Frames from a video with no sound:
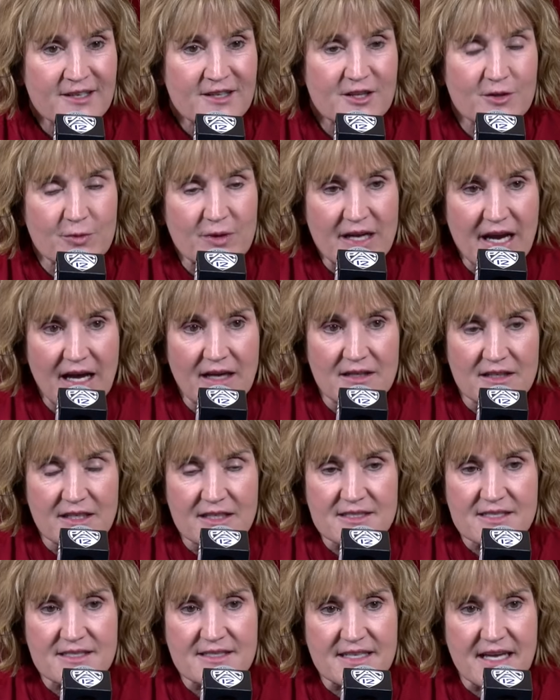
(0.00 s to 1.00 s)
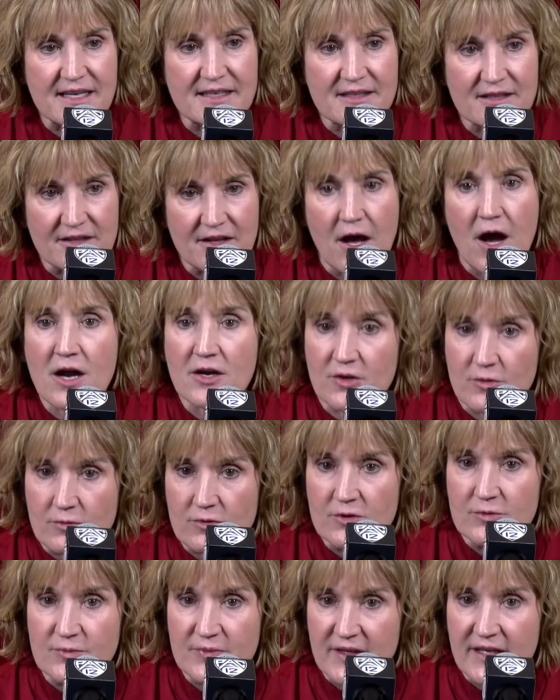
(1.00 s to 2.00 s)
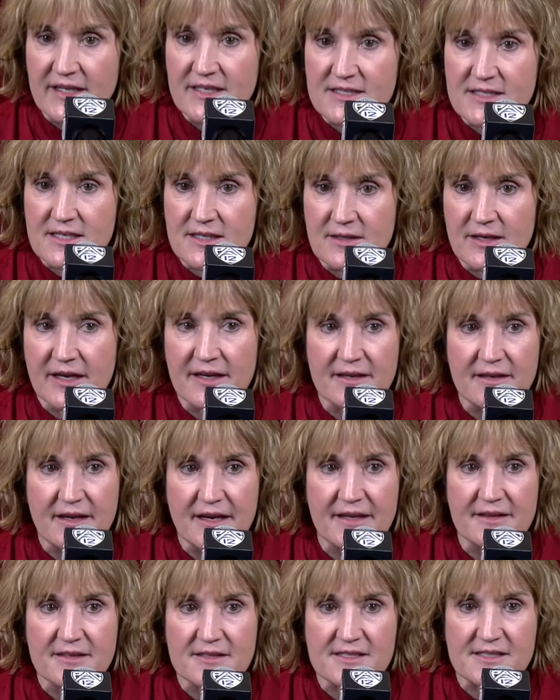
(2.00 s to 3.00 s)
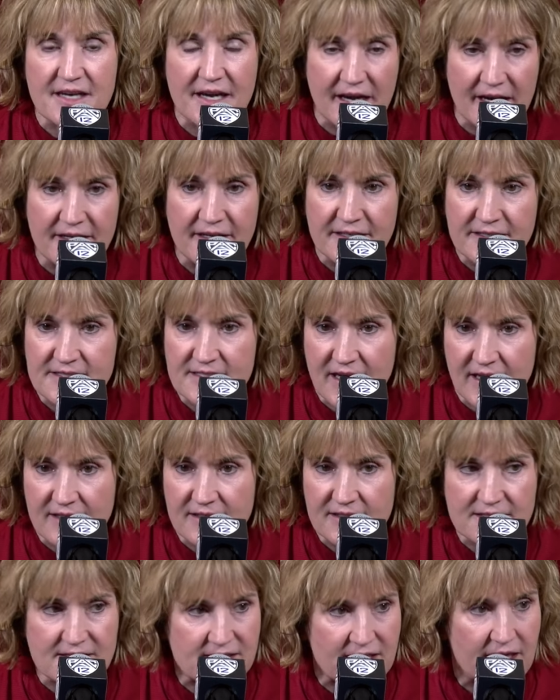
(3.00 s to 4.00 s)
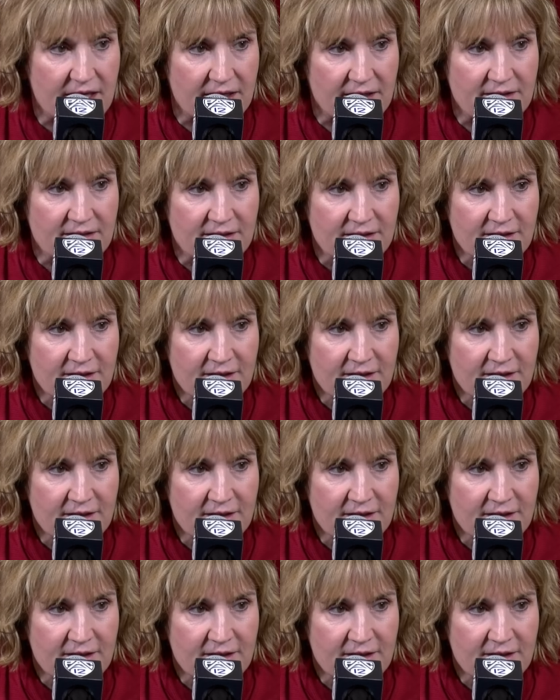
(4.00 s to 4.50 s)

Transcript: the reality is is that locker room thinks it, and and the standings kind of say it